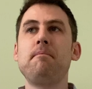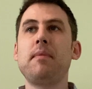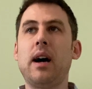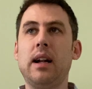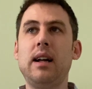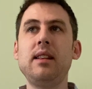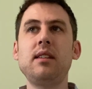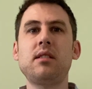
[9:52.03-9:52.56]
And
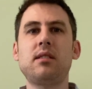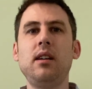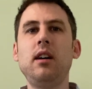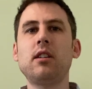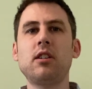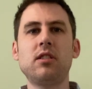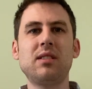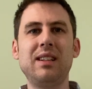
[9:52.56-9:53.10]
I think
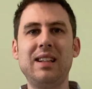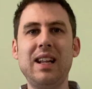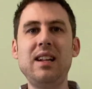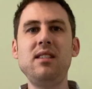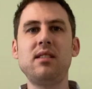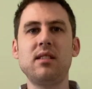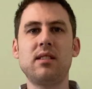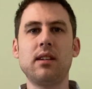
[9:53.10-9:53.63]
Saga just
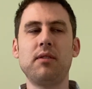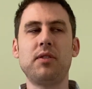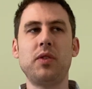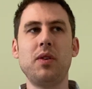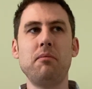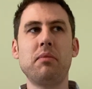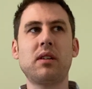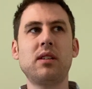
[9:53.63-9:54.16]
lends itself to
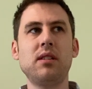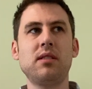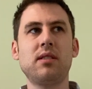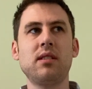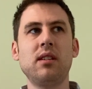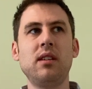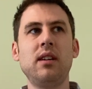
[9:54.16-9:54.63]
it because